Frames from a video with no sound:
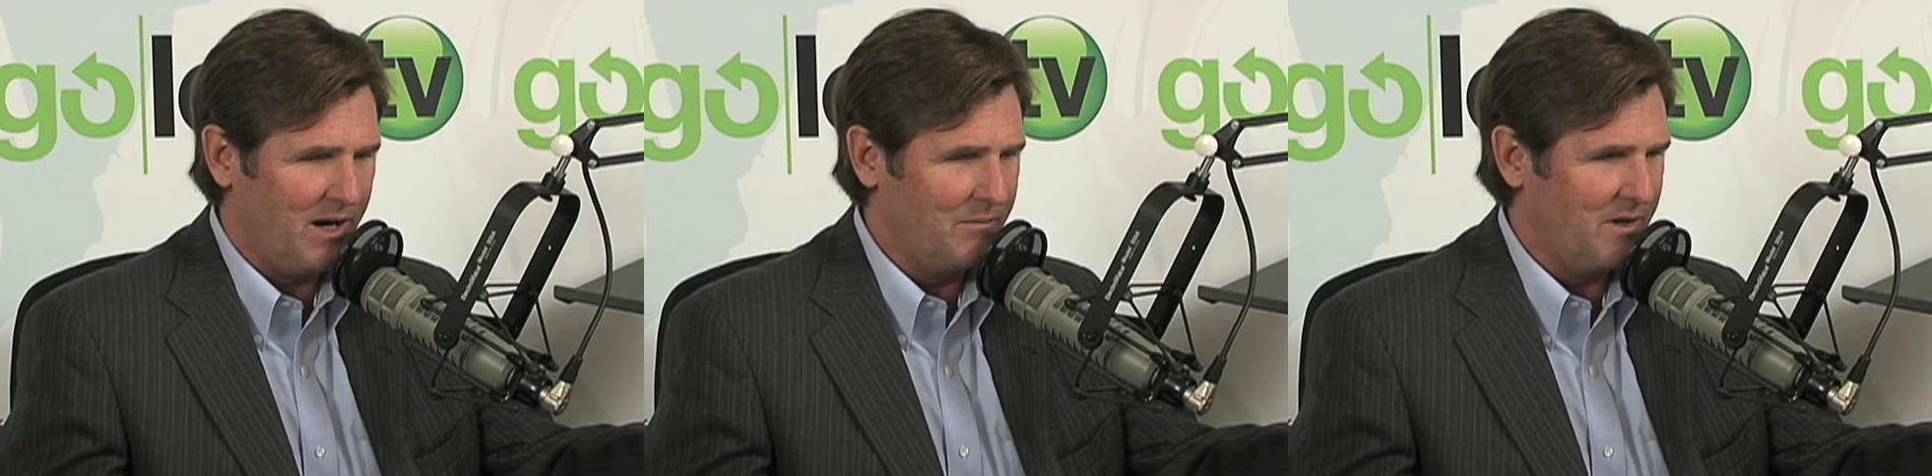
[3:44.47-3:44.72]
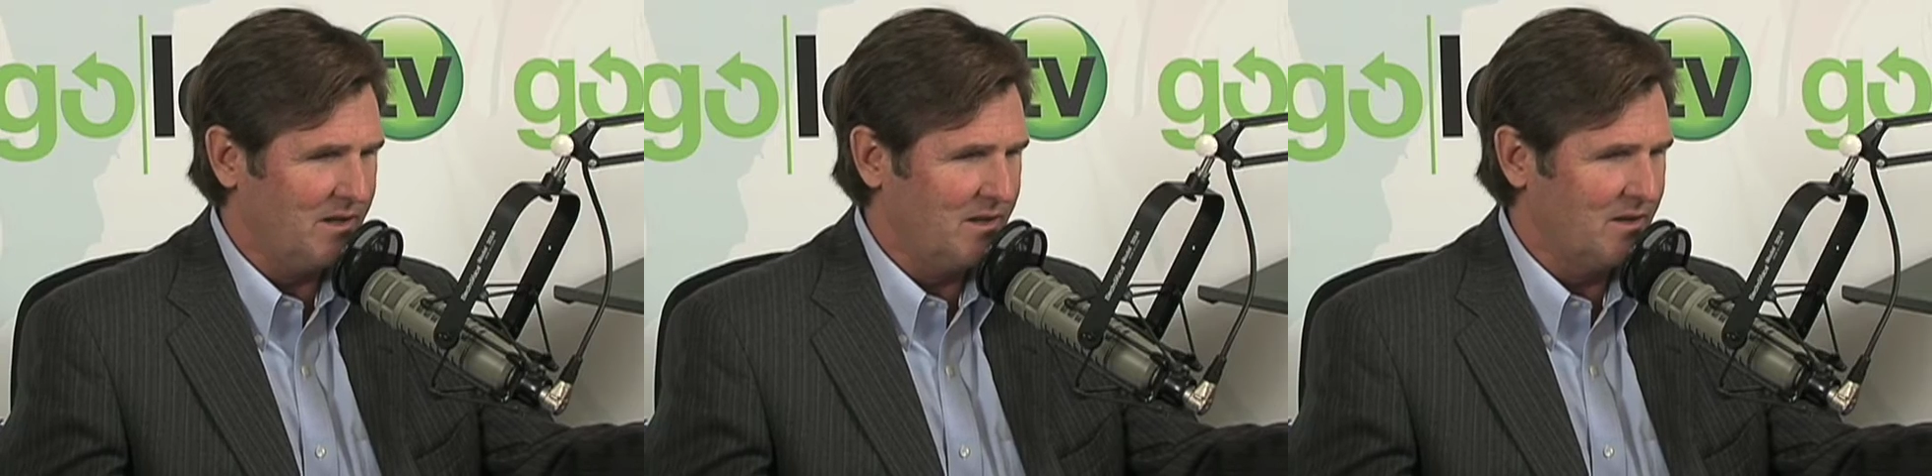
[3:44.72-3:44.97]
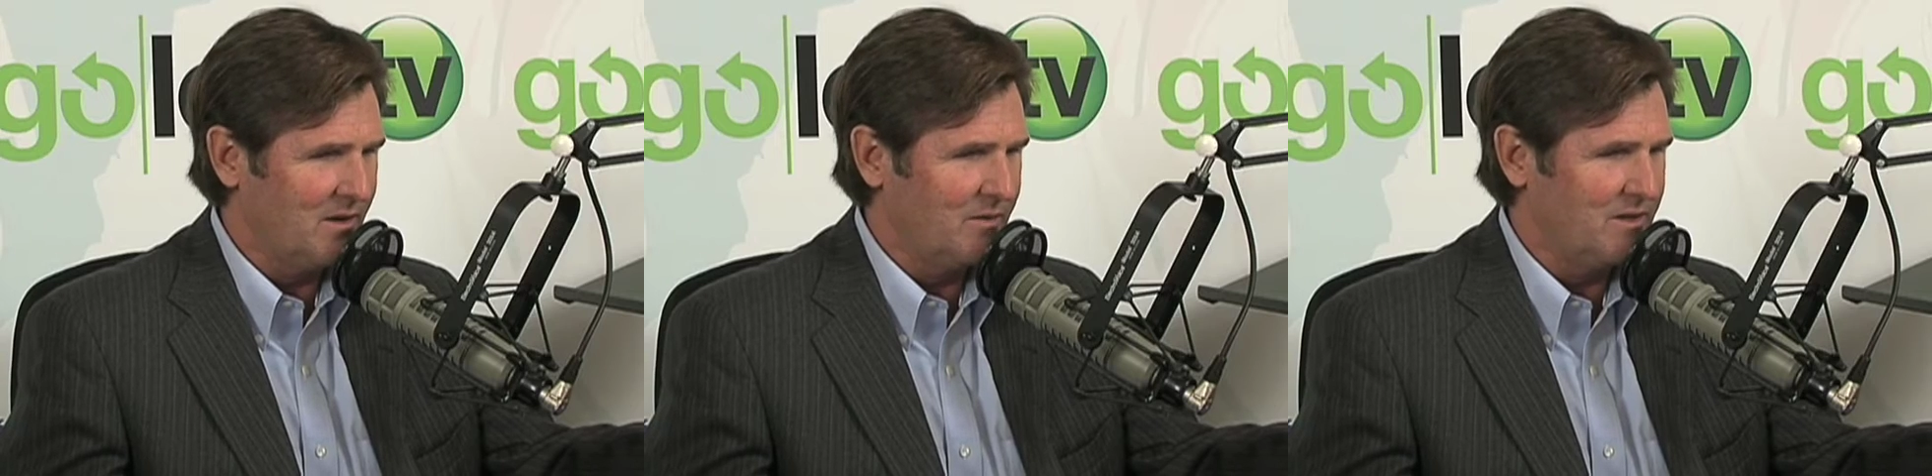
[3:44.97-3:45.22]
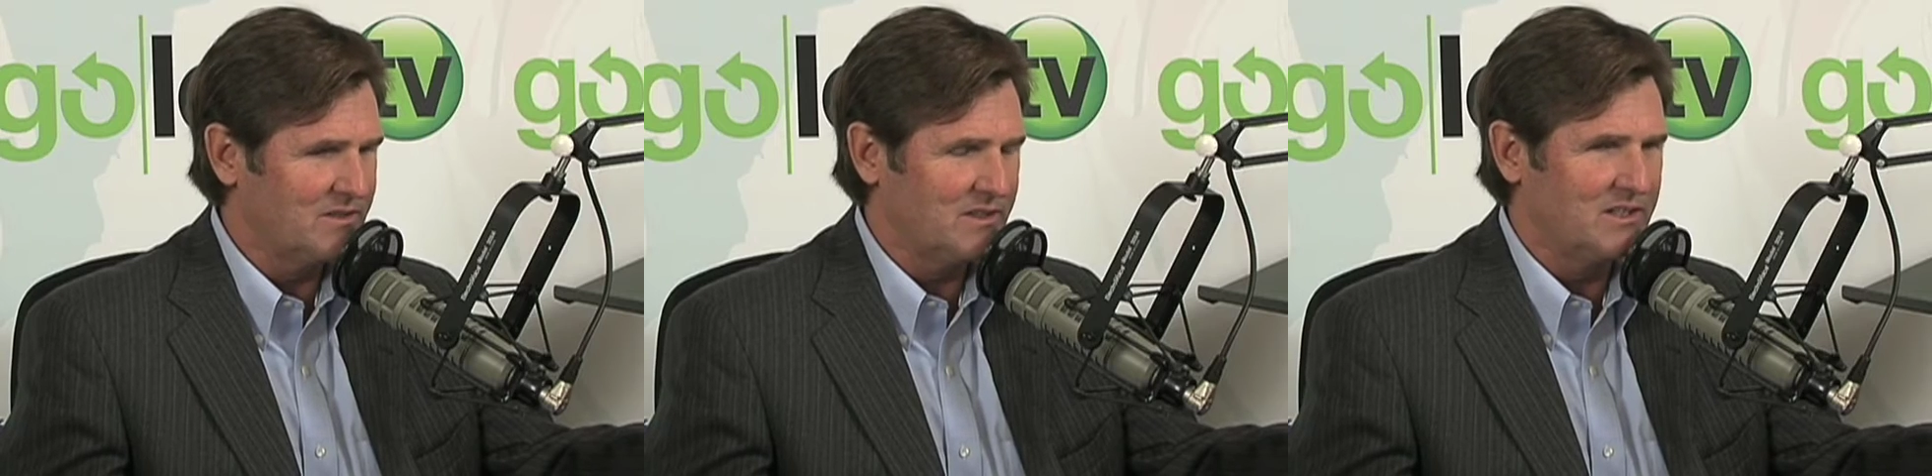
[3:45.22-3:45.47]
I mean, you know,
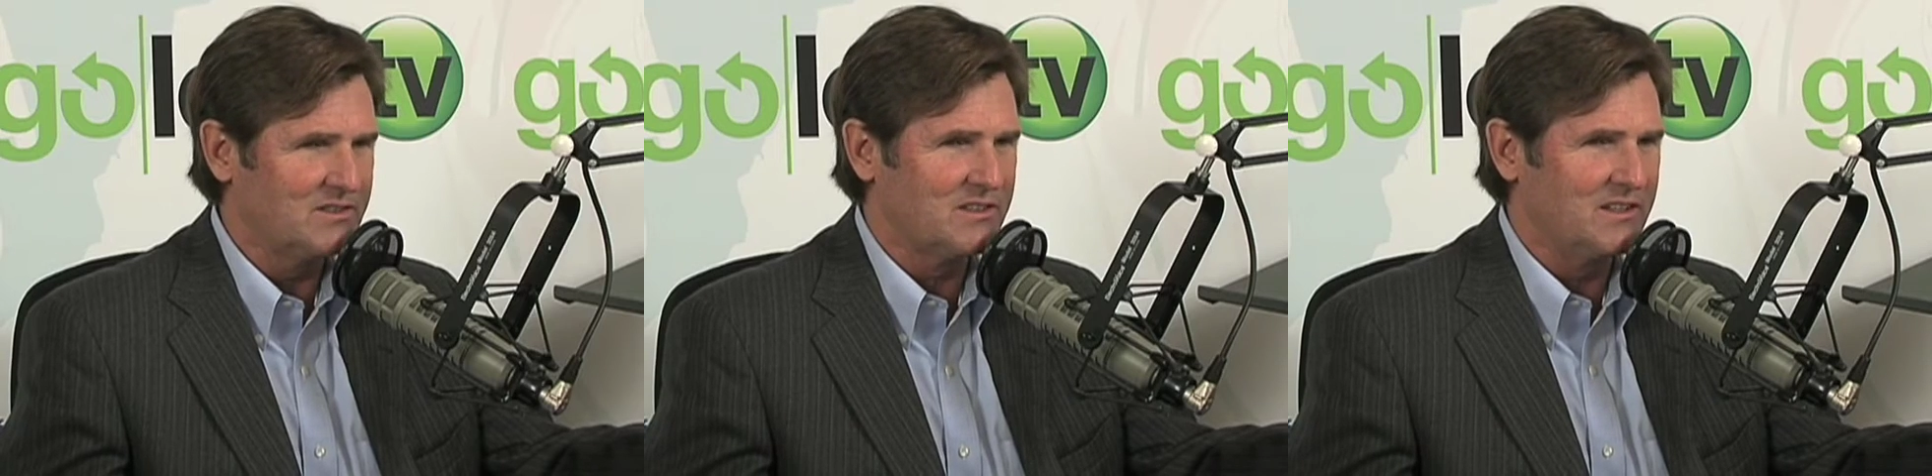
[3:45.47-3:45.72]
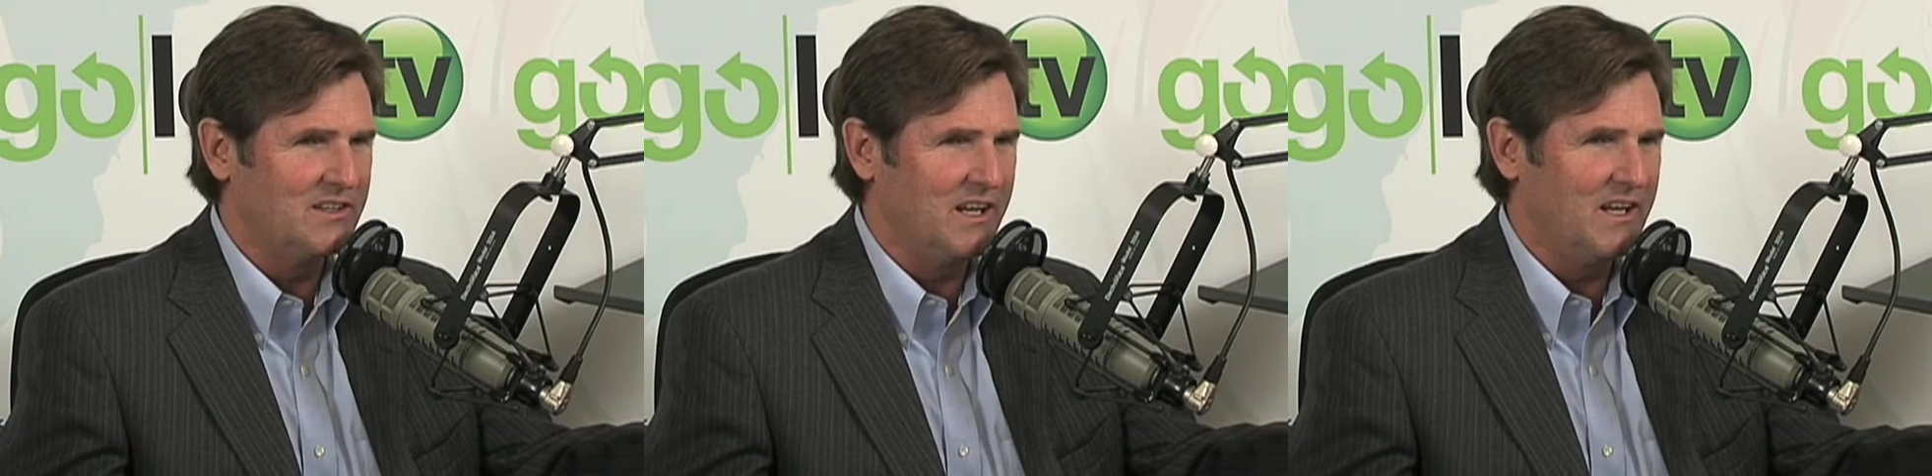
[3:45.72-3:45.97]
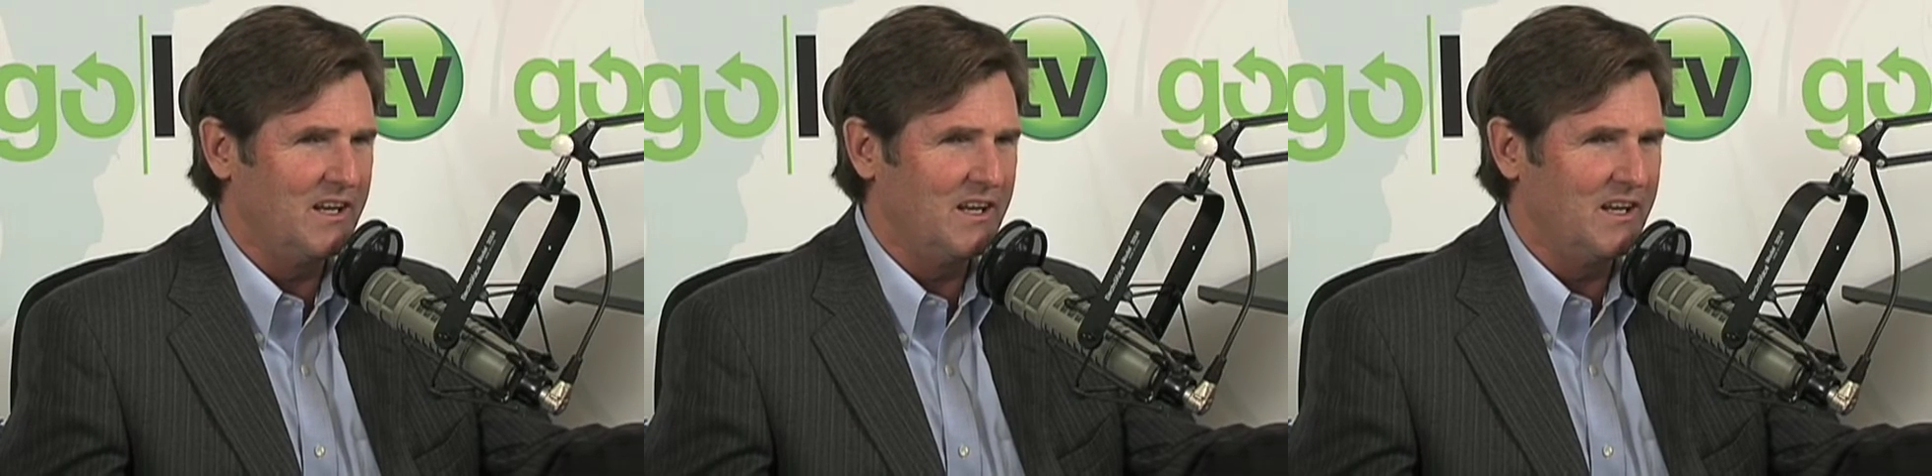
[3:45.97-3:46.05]
he